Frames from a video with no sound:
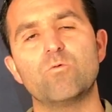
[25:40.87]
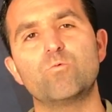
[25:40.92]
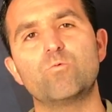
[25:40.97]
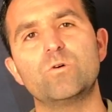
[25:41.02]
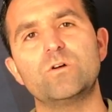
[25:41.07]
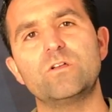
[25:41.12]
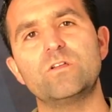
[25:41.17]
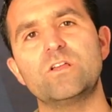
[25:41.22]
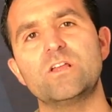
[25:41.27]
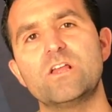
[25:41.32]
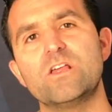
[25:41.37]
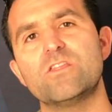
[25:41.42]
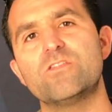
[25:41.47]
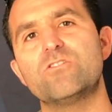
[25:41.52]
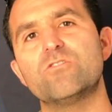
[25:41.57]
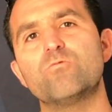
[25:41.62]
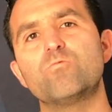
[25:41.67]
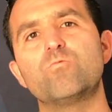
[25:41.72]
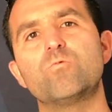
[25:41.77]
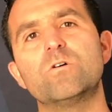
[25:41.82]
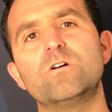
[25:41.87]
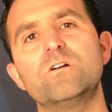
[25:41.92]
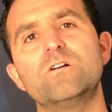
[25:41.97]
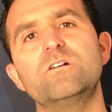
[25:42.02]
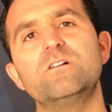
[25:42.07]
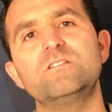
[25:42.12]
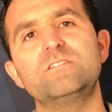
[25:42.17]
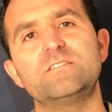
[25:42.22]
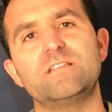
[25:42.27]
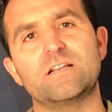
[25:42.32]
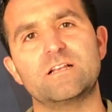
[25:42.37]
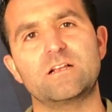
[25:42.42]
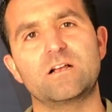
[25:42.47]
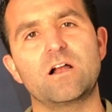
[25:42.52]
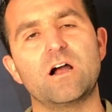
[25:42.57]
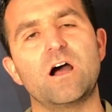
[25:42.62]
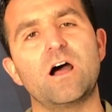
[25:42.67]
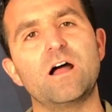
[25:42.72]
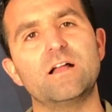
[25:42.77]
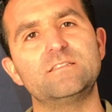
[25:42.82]
Will the words that
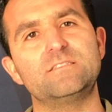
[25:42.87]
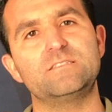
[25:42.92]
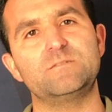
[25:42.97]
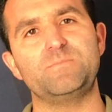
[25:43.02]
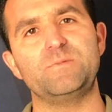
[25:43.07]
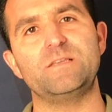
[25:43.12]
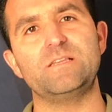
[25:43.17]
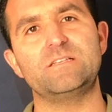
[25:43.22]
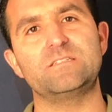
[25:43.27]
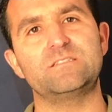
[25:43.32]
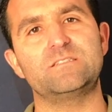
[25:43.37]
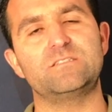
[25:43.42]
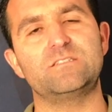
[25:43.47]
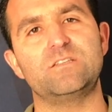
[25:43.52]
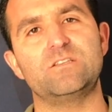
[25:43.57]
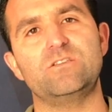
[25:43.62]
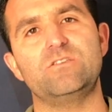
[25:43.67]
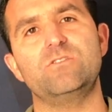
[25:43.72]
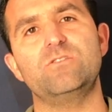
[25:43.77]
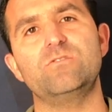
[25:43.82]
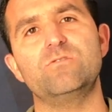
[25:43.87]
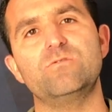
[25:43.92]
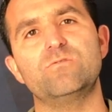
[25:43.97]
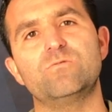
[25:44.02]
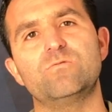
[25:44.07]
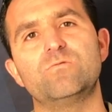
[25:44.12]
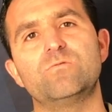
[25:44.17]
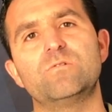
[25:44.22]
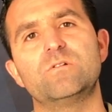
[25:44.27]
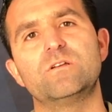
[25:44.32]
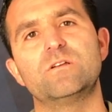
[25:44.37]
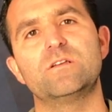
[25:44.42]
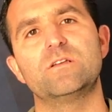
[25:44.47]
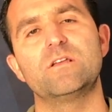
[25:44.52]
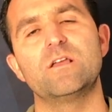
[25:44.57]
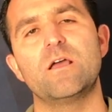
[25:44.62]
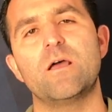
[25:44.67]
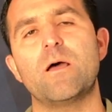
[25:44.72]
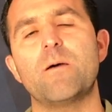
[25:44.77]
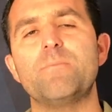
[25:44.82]
God speaks to you
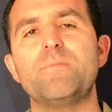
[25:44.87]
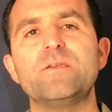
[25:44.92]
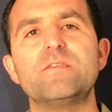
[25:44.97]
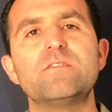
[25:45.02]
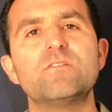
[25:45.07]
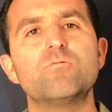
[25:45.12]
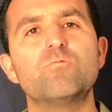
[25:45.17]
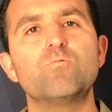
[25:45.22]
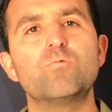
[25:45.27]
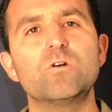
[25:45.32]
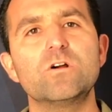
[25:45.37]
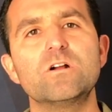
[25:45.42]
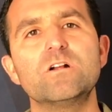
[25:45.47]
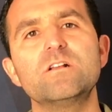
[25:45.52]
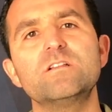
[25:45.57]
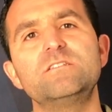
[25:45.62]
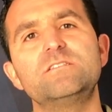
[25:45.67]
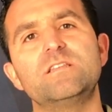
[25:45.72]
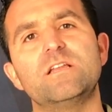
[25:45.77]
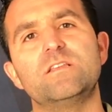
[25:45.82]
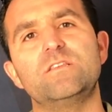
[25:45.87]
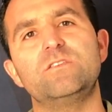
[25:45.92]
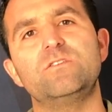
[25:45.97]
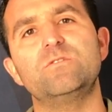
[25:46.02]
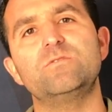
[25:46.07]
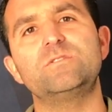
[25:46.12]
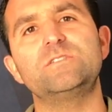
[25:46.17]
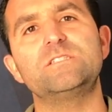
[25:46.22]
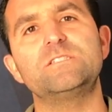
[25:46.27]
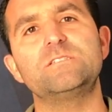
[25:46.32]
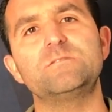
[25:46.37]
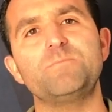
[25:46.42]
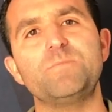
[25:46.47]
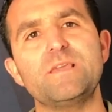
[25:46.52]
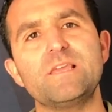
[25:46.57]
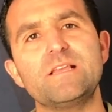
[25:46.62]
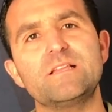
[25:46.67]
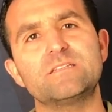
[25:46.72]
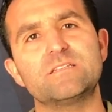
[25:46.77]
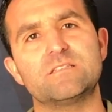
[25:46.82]
be the words that you
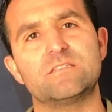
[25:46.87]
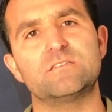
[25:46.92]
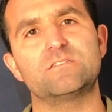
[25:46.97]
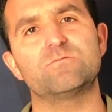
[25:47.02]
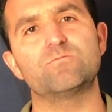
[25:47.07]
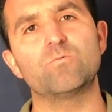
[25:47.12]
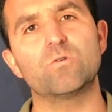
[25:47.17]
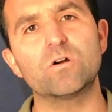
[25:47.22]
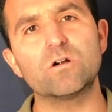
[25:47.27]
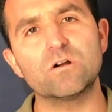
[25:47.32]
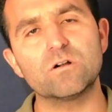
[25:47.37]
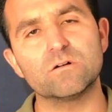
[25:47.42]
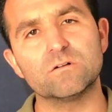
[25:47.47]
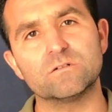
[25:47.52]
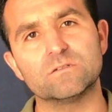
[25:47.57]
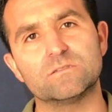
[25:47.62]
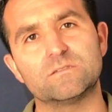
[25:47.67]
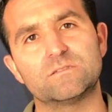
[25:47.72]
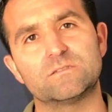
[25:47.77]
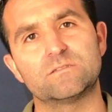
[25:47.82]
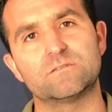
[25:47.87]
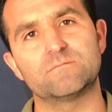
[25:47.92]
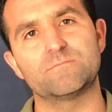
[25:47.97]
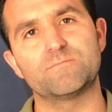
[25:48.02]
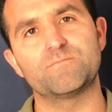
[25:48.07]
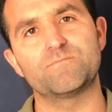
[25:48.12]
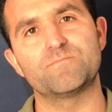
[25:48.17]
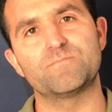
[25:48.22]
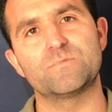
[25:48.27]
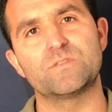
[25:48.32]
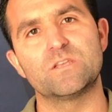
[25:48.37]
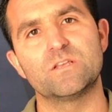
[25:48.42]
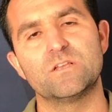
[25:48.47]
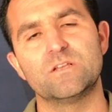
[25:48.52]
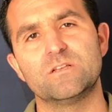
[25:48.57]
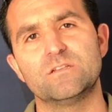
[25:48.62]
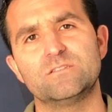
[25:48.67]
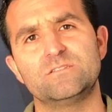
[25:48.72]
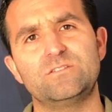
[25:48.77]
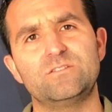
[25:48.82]
speak to this world,
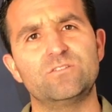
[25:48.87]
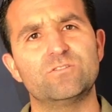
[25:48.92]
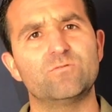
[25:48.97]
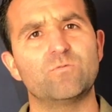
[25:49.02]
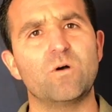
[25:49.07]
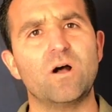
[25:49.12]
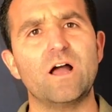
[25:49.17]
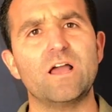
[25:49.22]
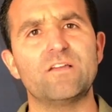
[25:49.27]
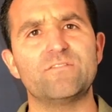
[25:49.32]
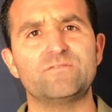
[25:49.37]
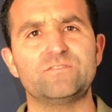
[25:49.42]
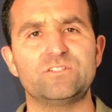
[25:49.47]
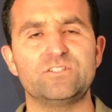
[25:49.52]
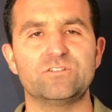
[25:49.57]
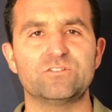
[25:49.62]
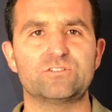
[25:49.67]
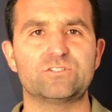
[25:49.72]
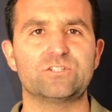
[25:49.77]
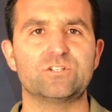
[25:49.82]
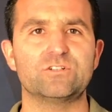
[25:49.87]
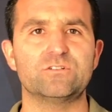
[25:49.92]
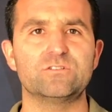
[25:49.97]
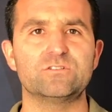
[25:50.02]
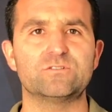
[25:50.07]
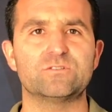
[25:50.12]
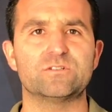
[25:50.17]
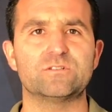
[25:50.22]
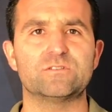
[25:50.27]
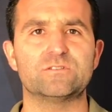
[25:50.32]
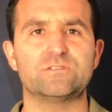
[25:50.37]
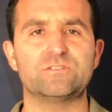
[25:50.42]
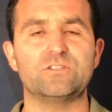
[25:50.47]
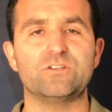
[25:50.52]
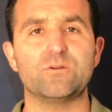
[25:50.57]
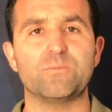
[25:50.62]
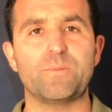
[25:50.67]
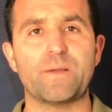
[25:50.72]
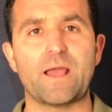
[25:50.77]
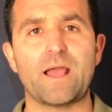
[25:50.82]
to your wife, to your children, to
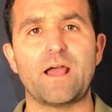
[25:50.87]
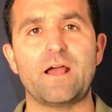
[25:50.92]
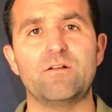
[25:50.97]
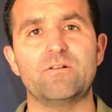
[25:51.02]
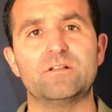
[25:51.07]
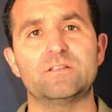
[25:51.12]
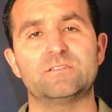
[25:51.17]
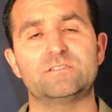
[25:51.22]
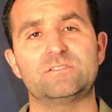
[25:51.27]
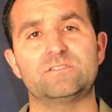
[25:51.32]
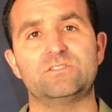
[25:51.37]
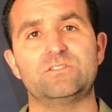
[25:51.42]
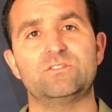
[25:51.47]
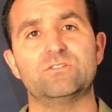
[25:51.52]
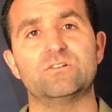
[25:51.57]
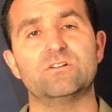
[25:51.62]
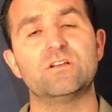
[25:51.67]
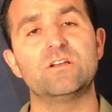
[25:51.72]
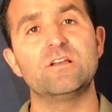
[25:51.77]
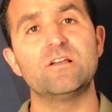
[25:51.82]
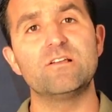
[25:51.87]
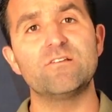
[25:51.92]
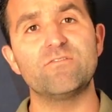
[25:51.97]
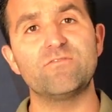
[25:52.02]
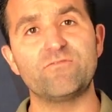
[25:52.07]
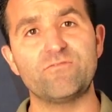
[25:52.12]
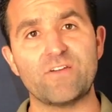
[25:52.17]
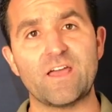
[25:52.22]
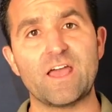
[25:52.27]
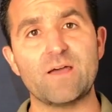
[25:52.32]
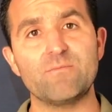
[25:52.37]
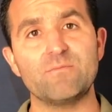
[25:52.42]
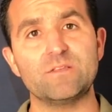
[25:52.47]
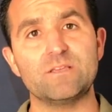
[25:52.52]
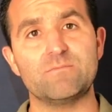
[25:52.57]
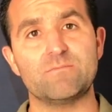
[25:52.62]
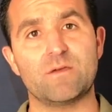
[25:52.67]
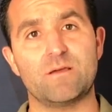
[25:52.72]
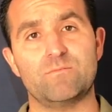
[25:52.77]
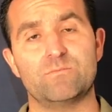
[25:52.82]
your parents, to your
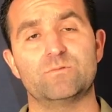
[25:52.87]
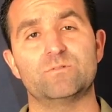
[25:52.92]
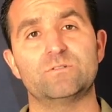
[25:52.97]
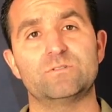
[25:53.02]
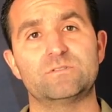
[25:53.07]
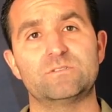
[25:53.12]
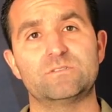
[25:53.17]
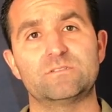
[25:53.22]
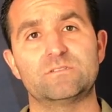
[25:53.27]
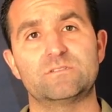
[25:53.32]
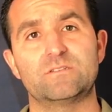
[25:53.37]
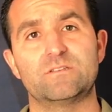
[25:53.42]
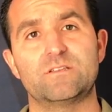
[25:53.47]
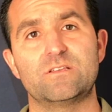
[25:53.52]
family members?